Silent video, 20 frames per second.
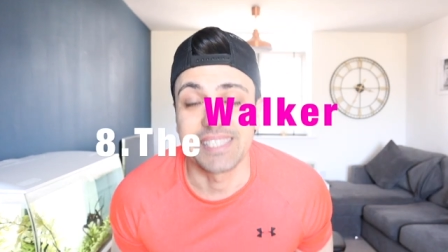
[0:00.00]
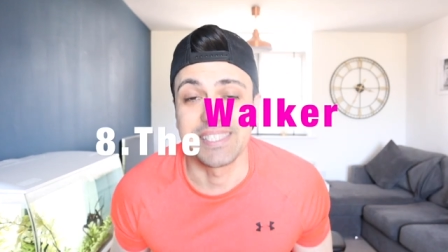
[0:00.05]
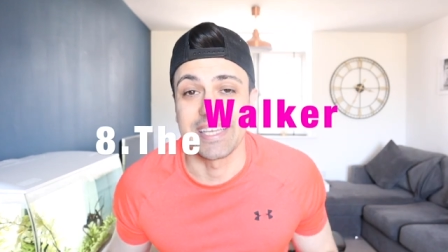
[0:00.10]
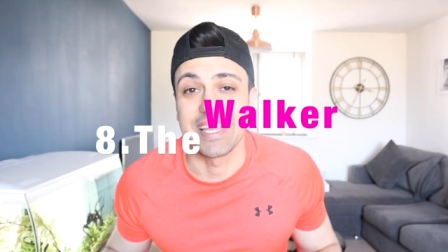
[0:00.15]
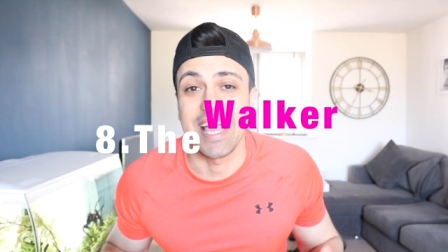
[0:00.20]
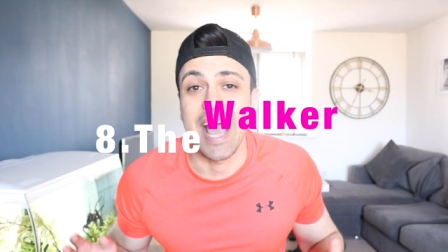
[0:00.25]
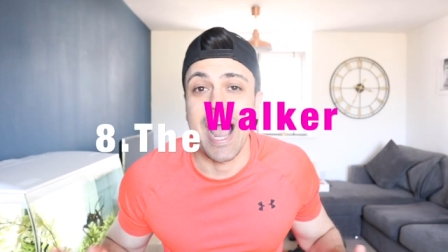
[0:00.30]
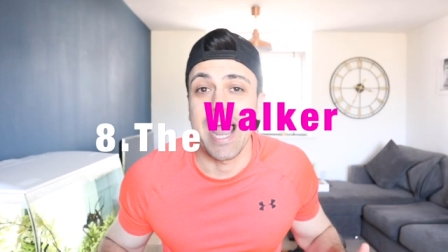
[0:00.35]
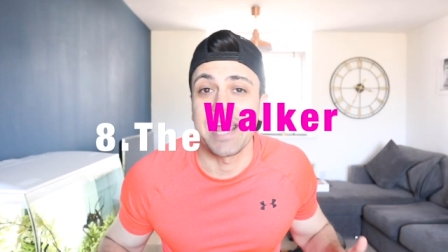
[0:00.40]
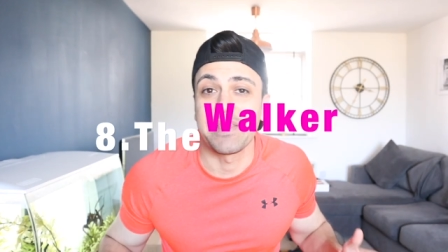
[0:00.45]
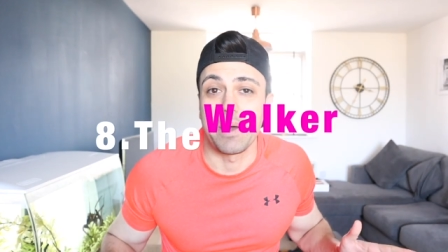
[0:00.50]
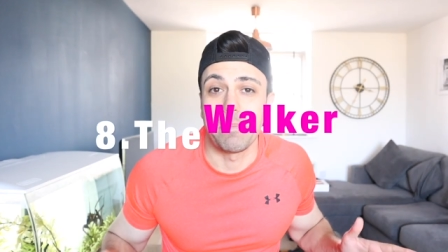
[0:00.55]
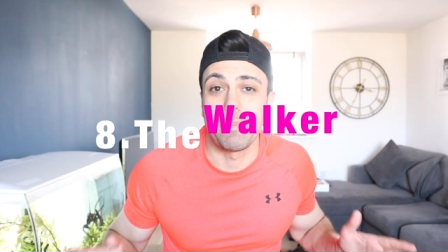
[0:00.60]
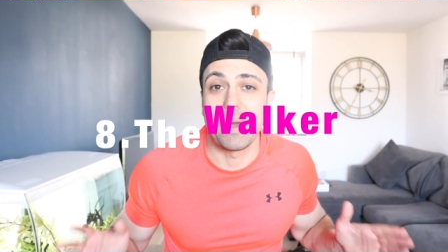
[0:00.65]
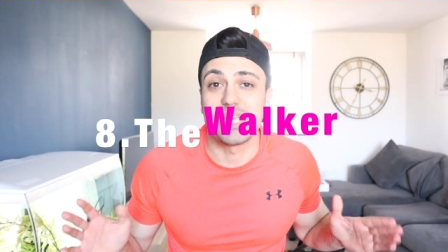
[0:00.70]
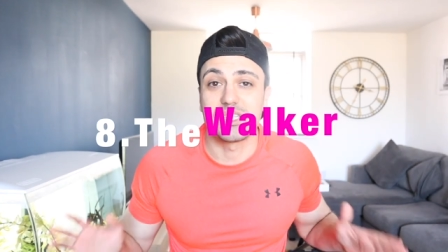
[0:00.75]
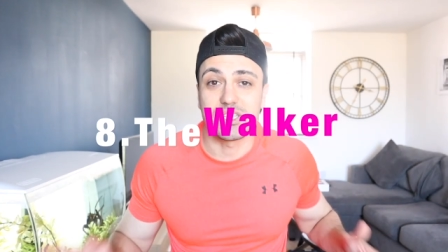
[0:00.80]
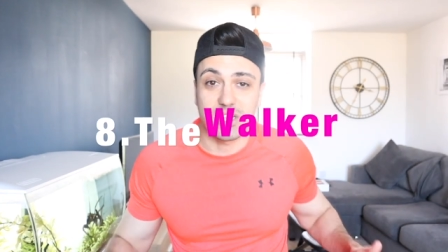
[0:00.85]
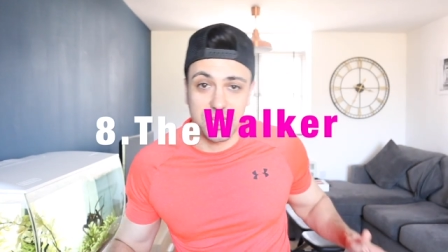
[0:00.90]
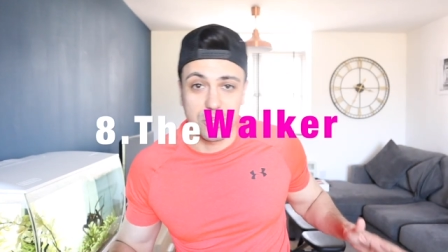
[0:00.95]
it's the guy that
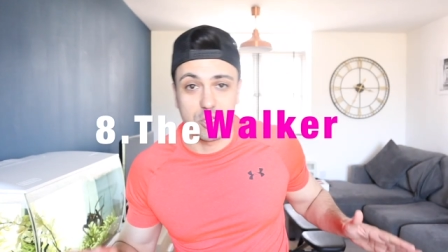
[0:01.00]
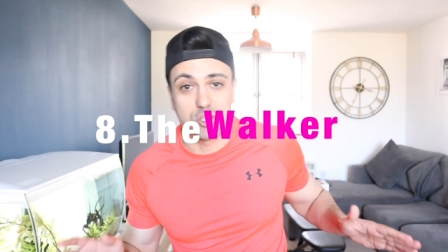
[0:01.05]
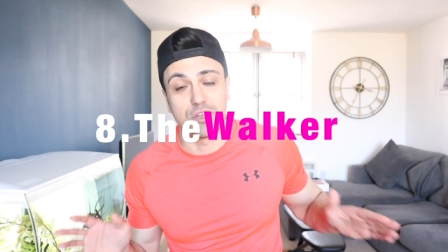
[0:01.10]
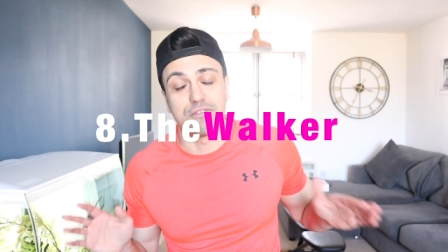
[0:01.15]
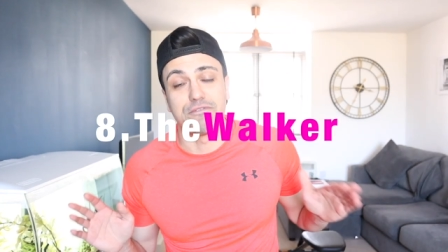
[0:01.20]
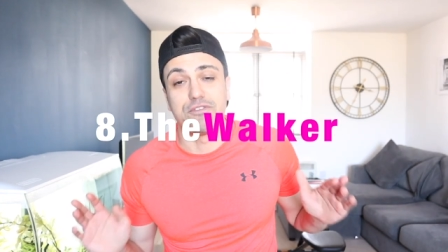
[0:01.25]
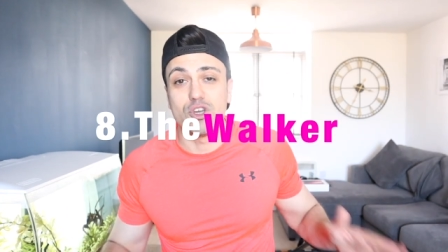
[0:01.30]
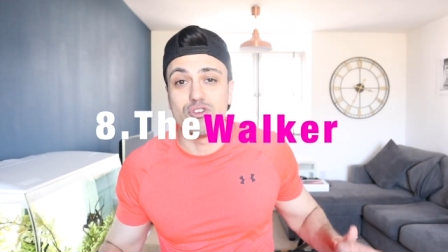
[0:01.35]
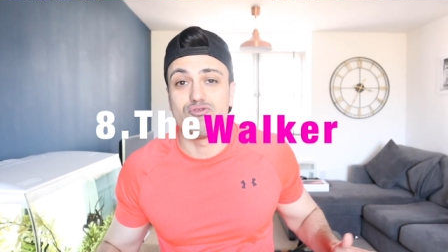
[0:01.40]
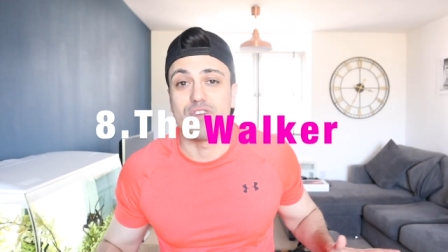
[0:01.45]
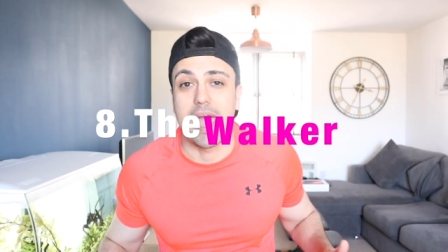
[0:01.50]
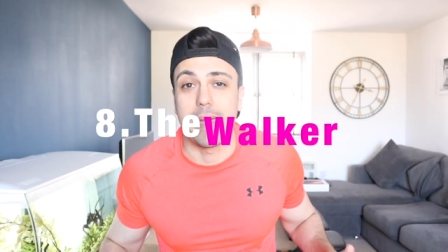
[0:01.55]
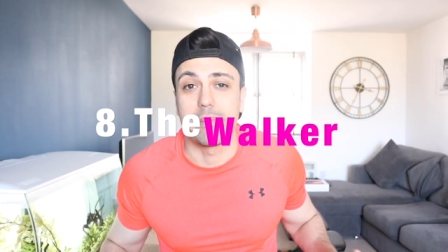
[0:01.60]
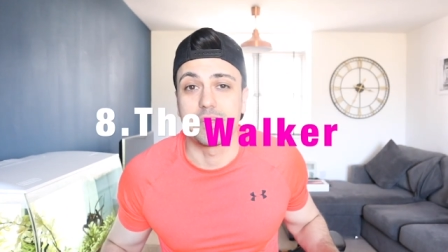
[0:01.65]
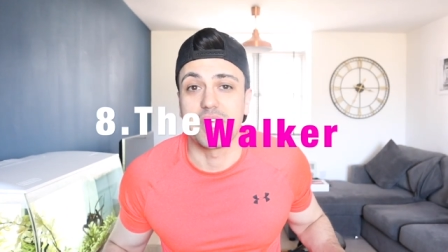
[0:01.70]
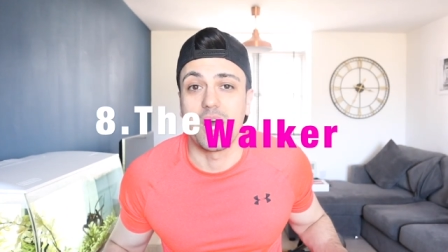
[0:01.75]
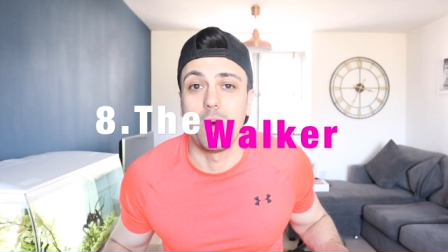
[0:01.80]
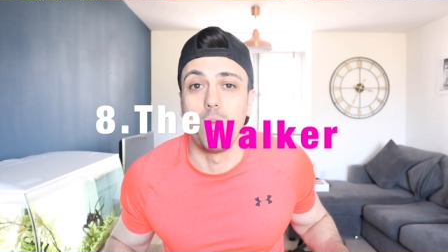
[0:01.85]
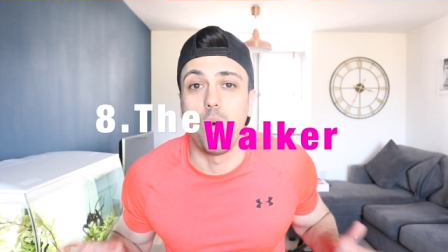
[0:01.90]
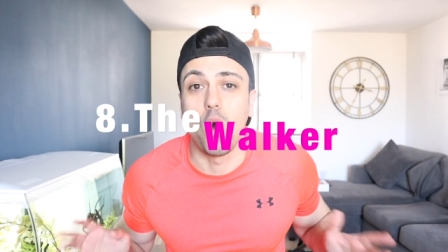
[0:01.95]
basically does a few
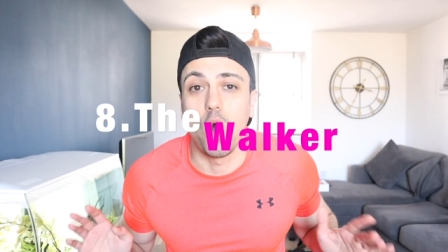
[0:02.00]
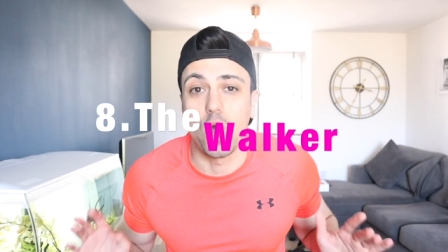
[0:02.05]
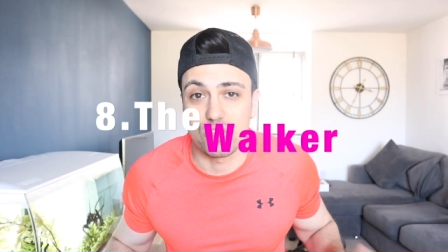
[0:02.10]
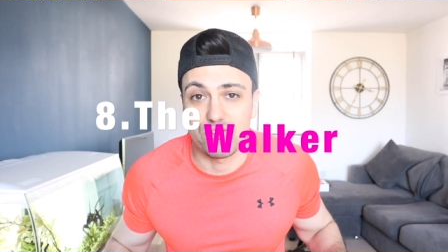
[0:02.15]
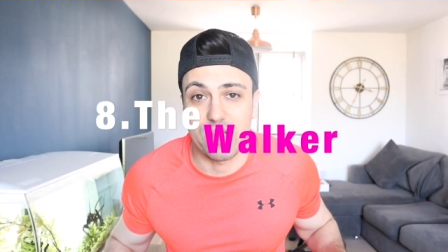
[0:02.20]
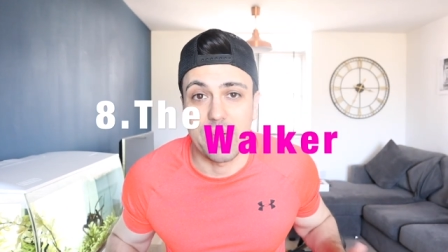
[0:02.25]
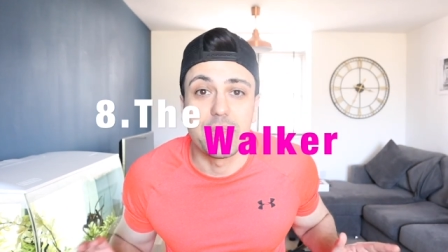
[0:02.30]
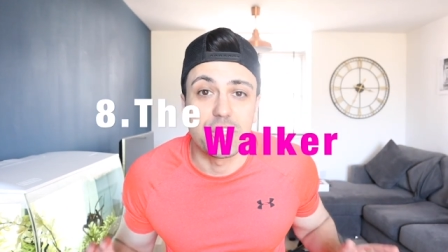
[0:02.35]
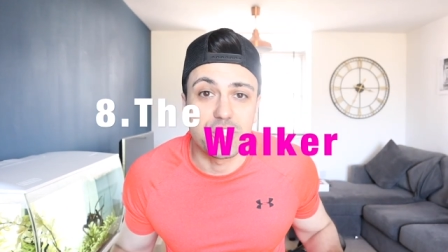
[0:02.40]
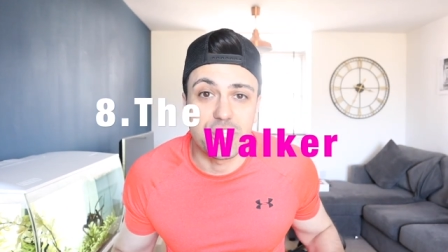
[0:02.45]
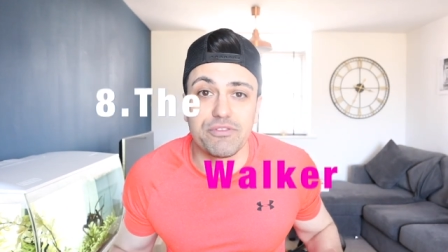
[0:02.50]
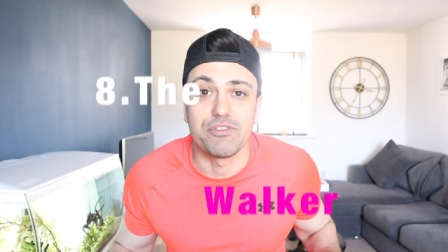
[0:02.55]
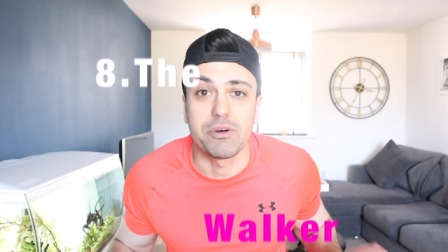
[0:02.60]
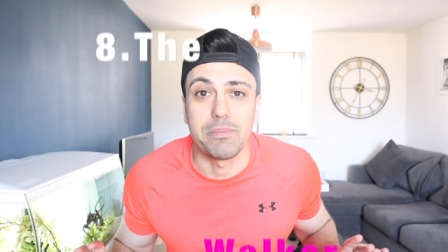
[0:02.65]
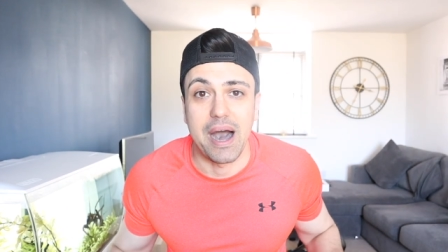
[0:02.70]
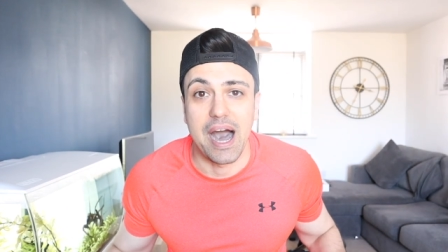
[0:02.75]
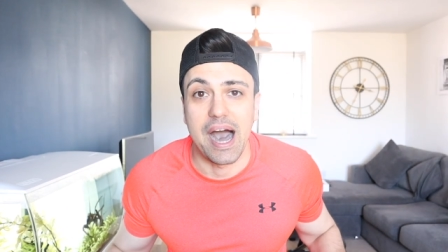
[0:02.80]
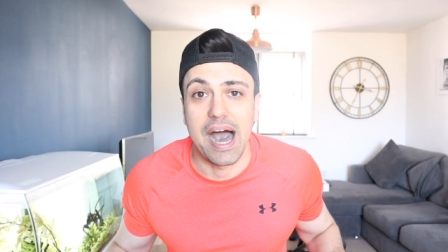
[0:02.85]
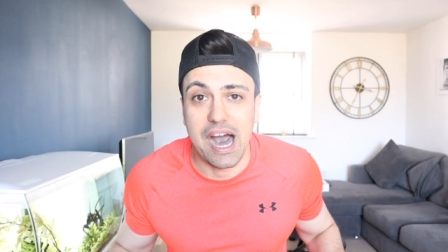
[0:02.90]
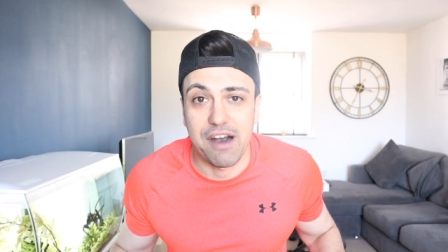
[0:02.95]
reps and walks around the gym for
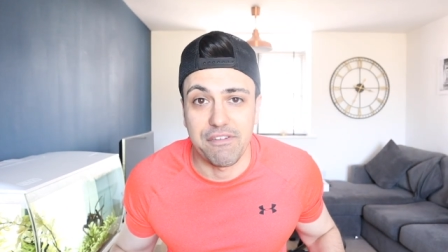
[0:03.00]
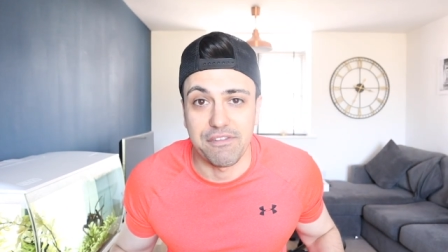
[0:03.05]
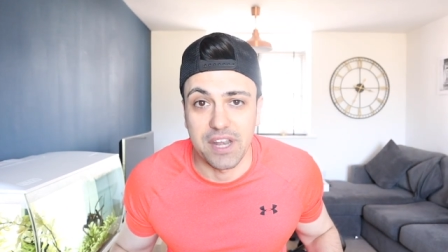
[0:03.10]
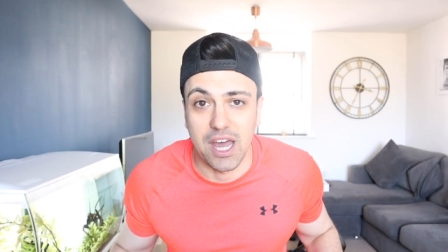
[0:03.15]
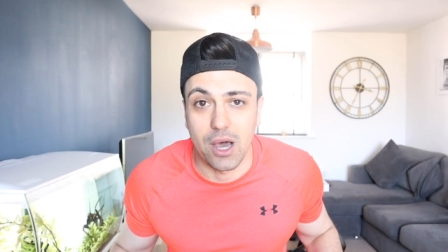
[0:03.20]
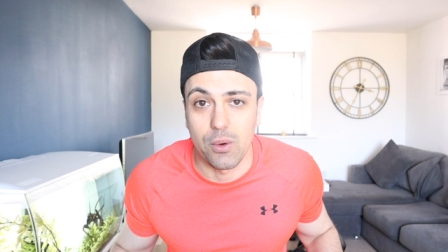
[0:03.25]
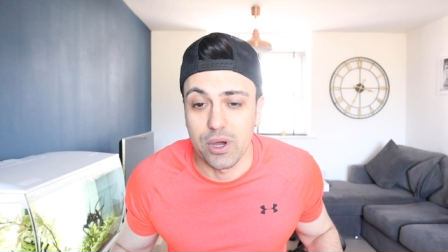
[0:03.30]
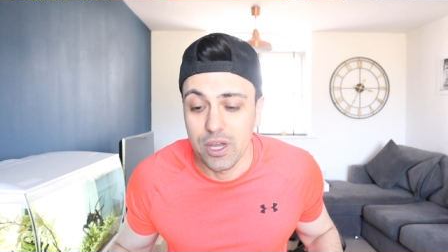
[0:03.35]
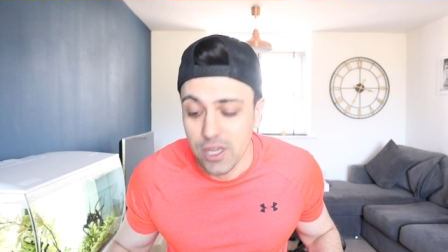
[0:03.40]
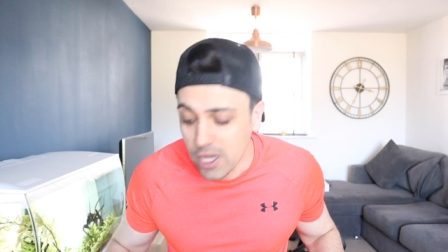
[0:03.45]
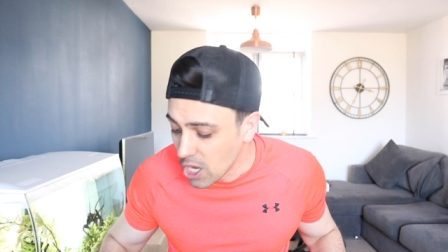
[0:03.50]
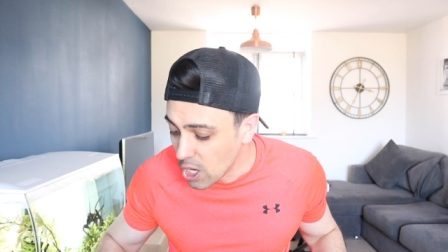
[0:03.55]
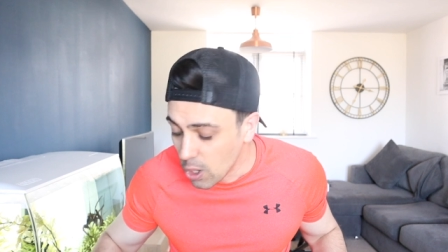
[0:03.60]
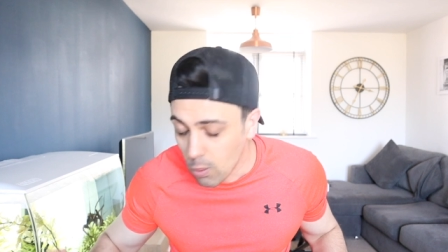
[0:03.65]
about half an hour.